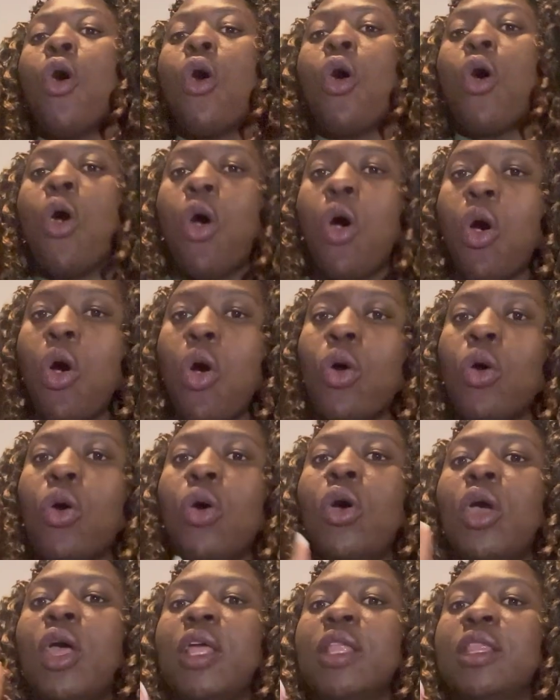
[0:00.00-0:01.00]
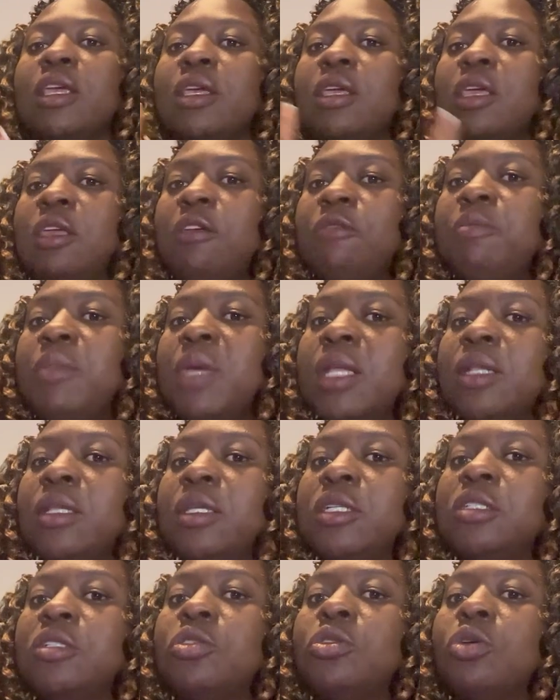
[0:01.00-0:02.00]
or they give me a
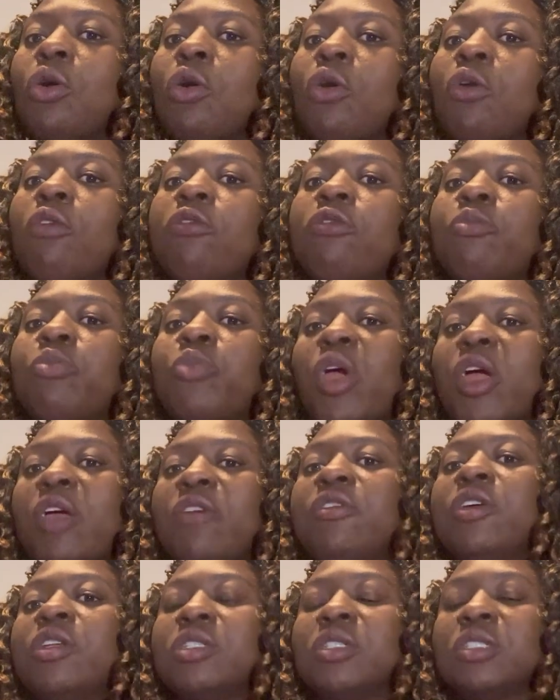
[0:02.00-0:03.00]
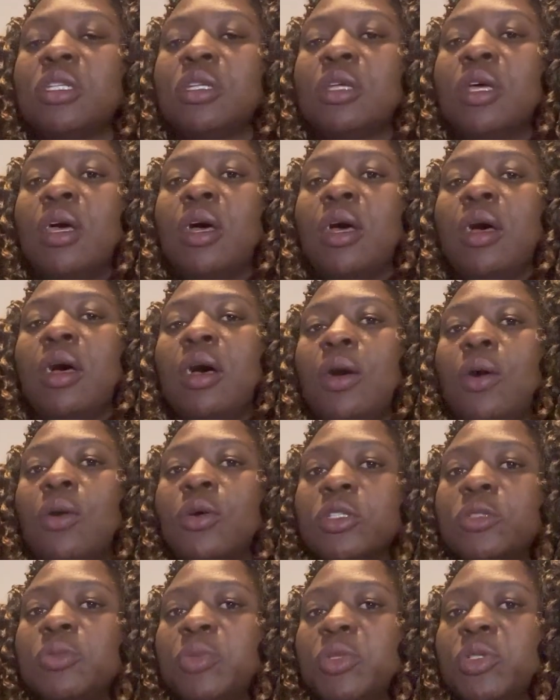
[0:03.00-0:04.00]
list of private
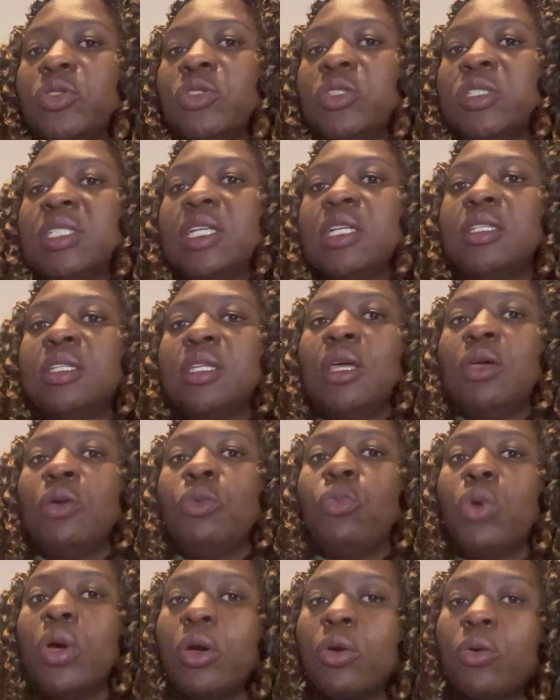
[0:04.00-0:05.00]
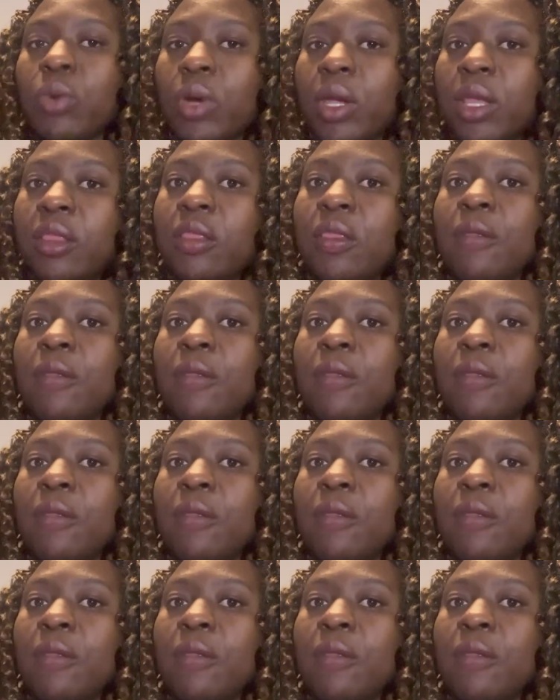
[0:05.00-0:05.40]
hospitals that they work with